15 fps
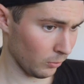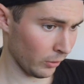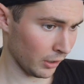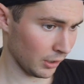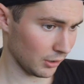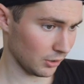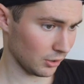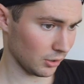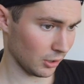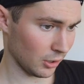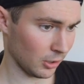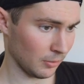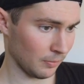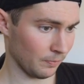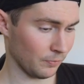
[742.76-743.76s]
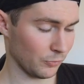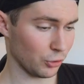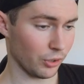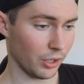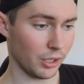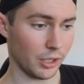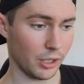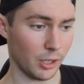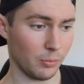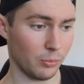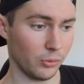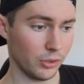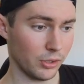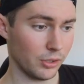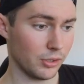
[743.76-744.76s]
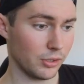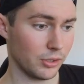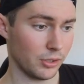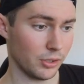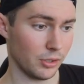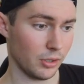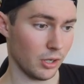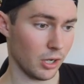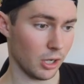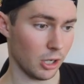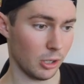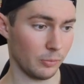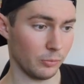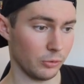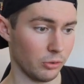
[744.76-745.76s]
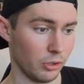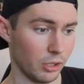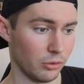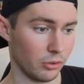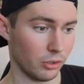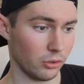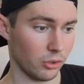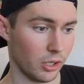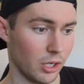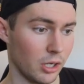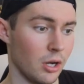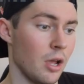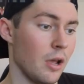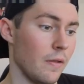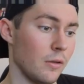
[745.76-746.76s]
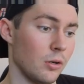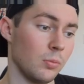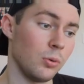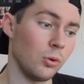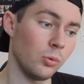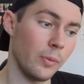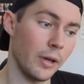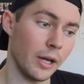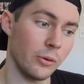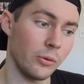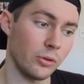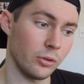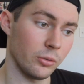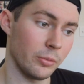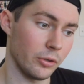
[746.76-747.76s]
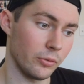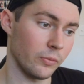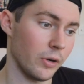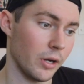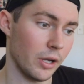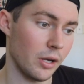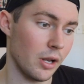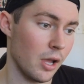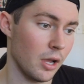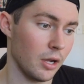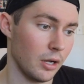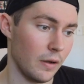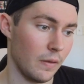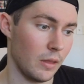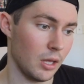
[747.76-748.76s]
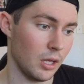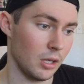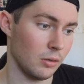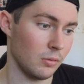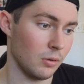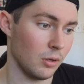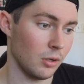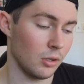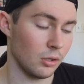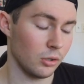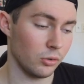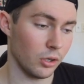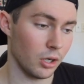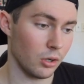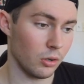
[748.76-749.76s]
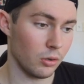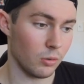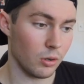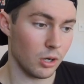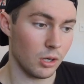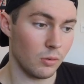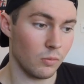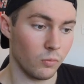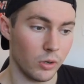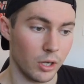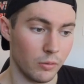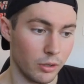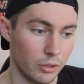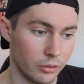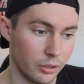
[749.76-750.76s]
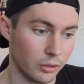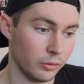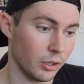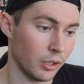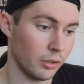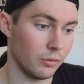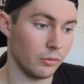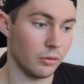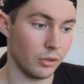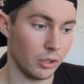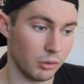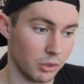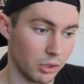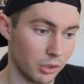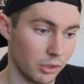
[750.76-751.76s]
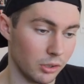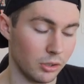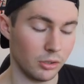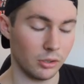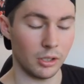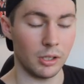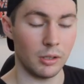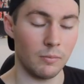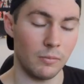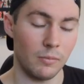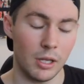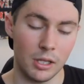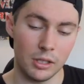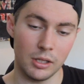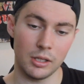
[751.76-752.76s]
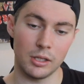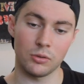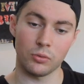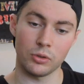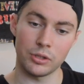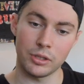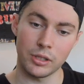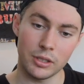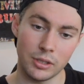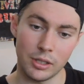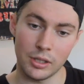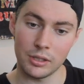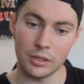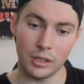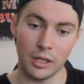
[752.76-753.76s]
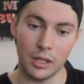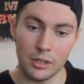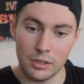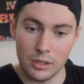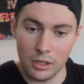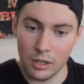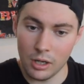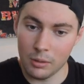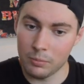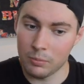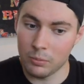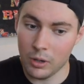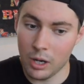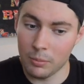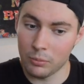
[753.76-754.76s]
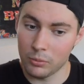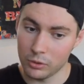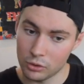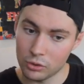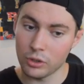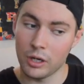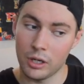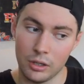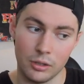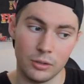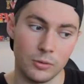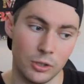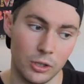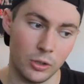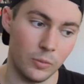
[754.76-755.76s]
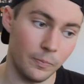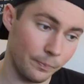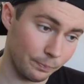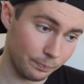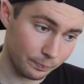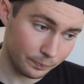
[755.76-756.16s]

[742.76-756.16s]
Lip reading: when it's trending upwards, green, then it'll pull back with a little bit of red, and then green, red, green, like it is resistance against the upward trend. So